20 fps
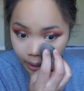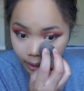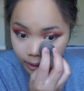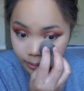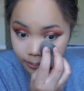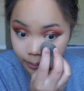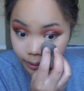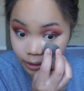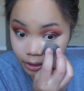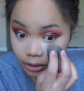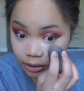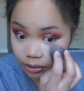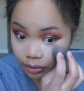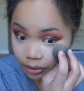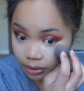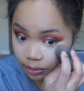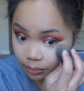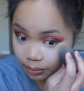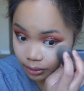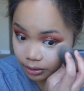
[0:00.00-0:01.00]
especially
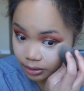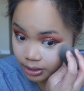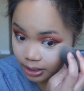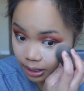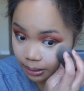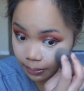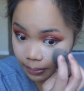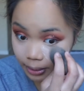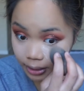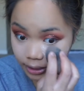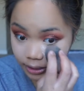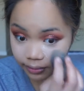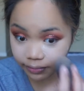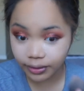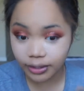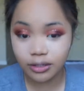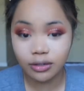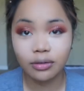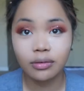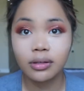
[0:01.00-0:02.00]
during the winter time, because if
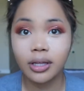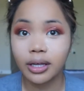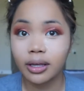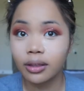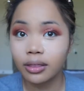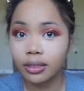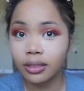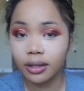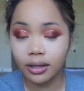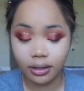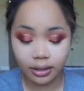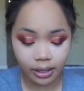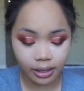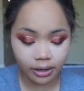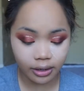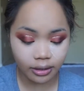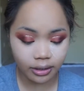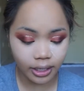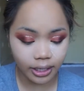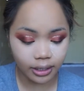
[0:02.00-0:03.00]
I do like a thick
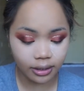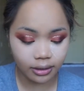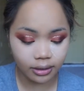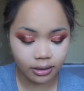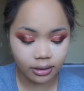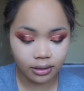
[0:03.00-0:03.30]
layer, like